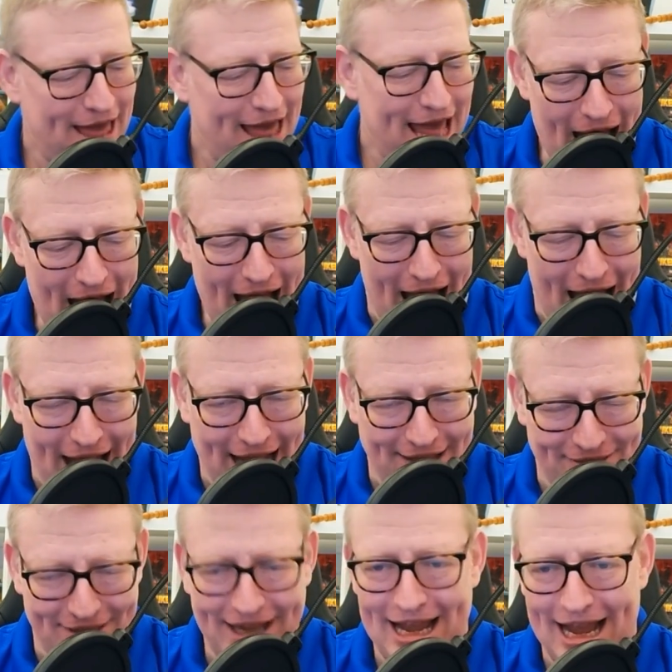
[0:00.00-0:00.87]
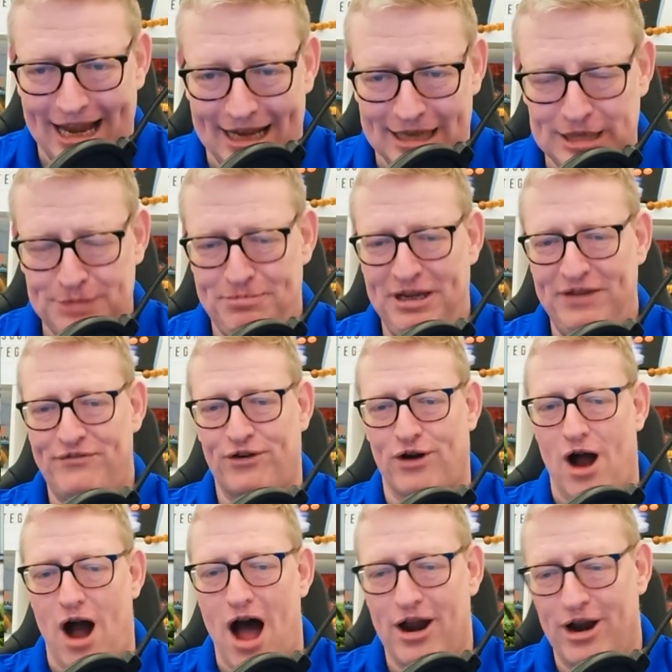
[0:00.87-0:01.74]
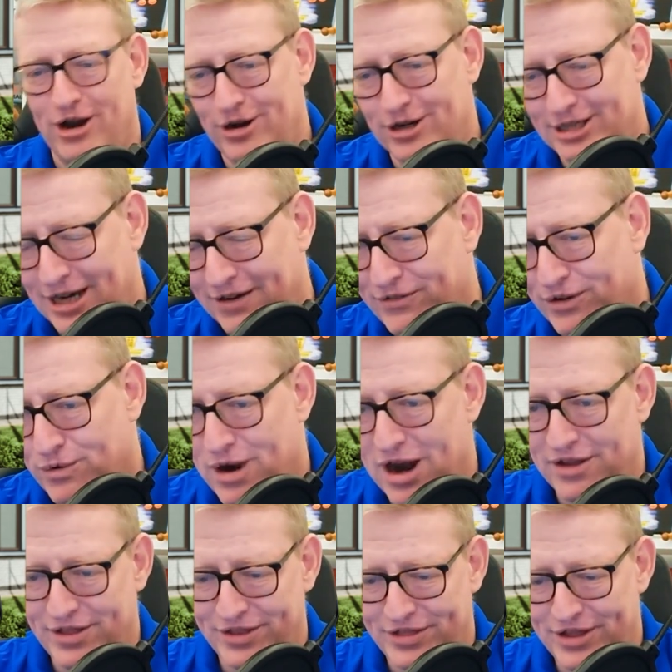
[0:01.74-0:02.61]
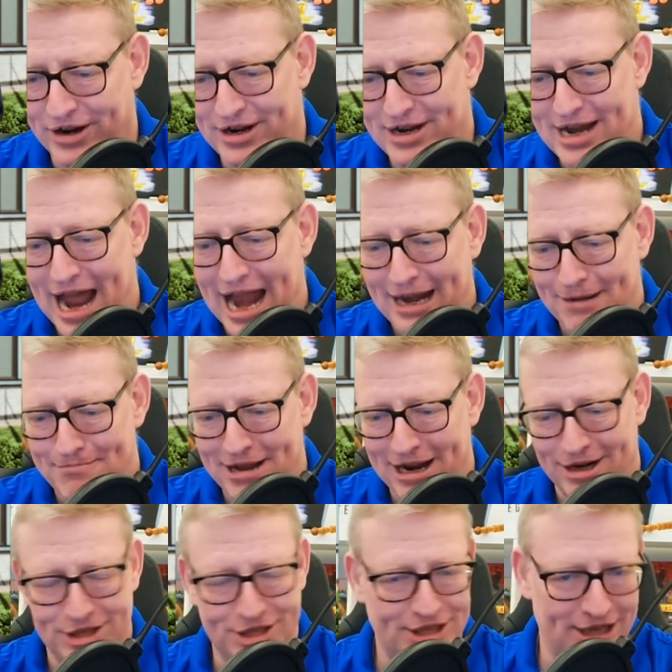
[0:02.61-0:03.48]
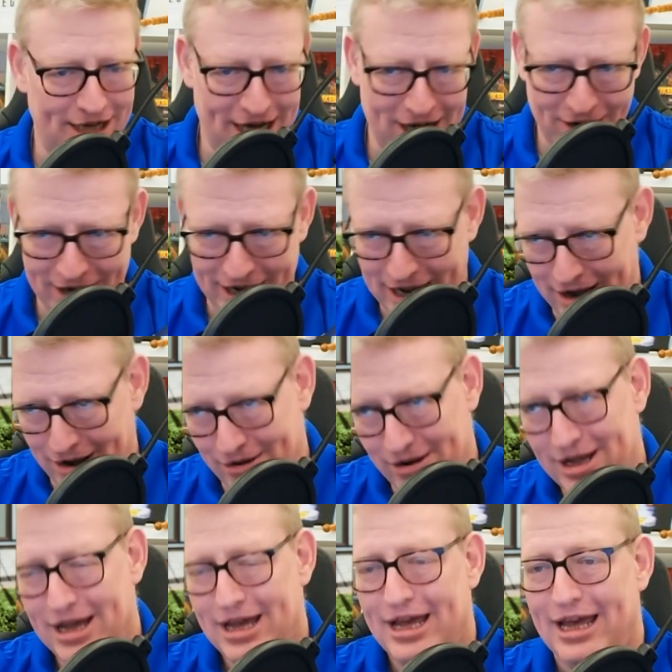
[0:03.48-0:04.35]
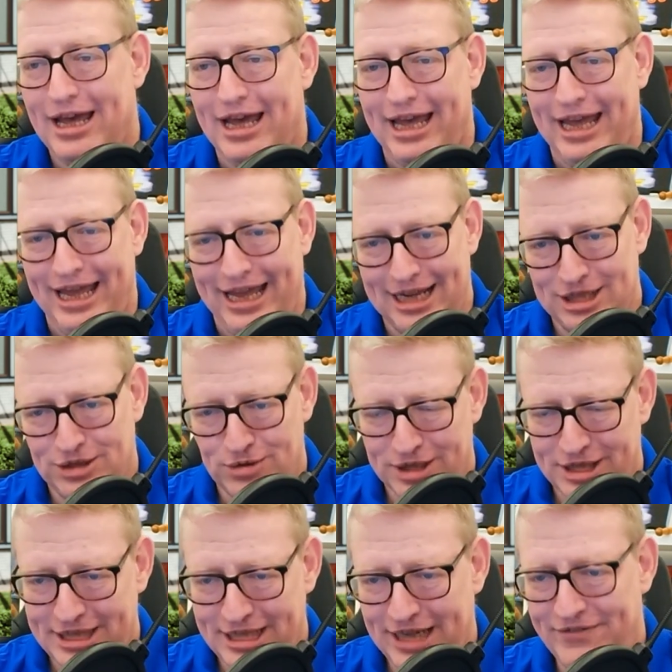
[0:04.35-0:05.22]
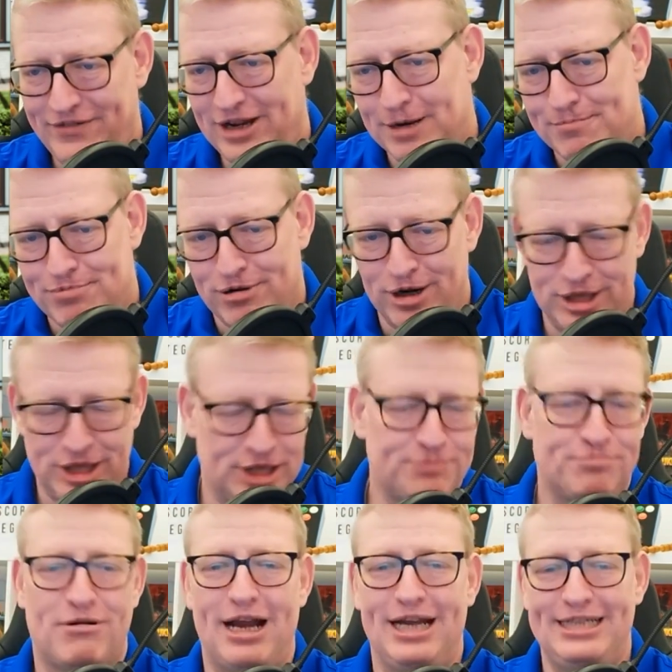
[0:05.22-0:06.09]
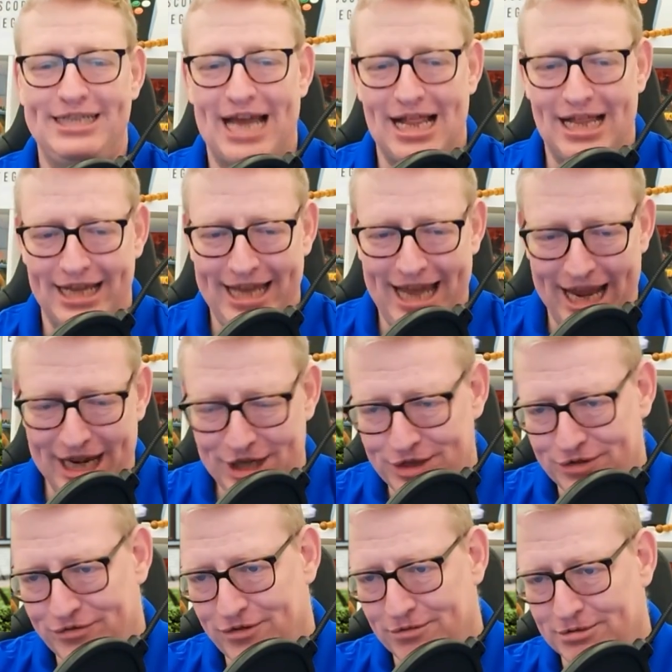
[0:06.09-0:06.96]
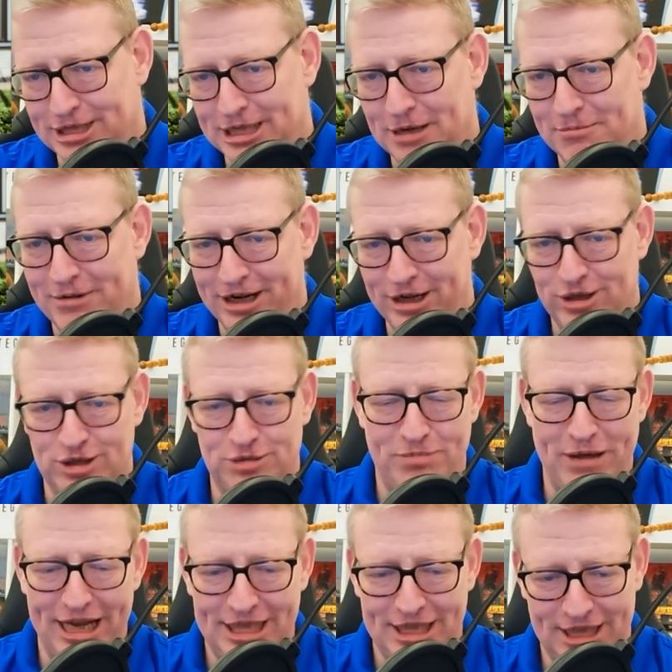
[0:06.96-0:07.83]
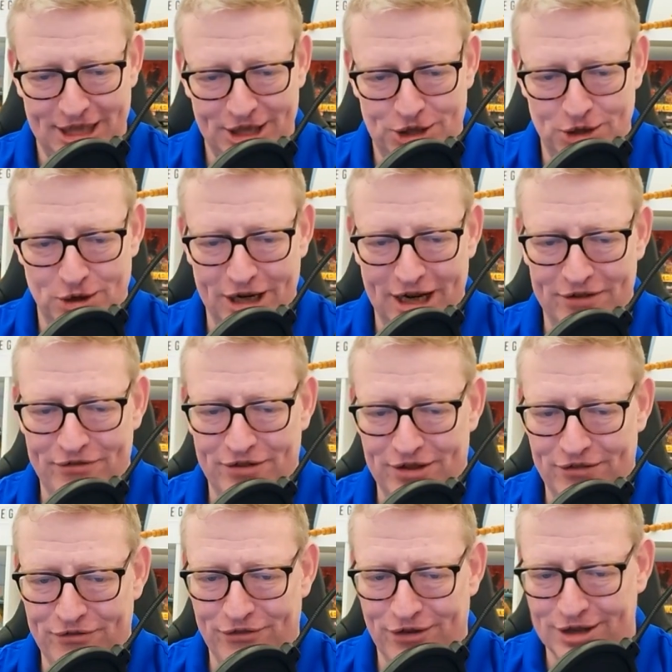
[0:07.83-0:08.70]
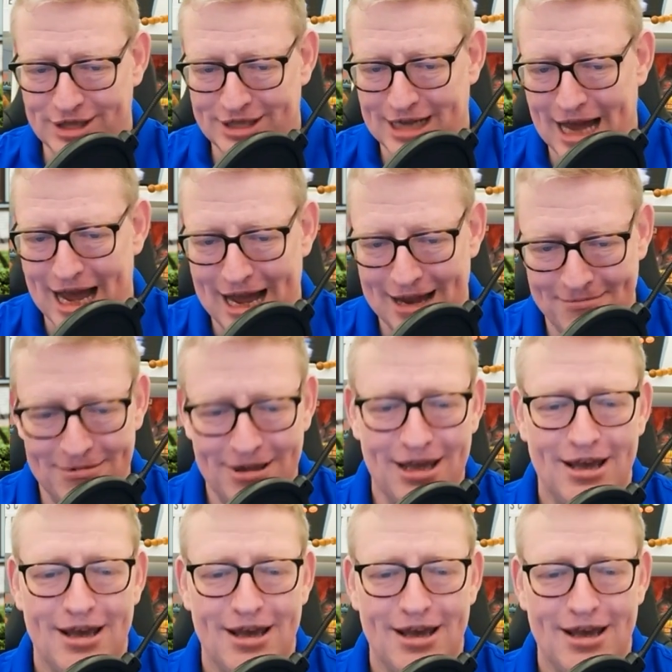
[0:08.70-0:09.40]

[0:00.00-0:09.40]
I think I can speak for auditors everywhere that their nightmare scenario is receiving a purchase price allocation from somebody who's basically doing it for the first time,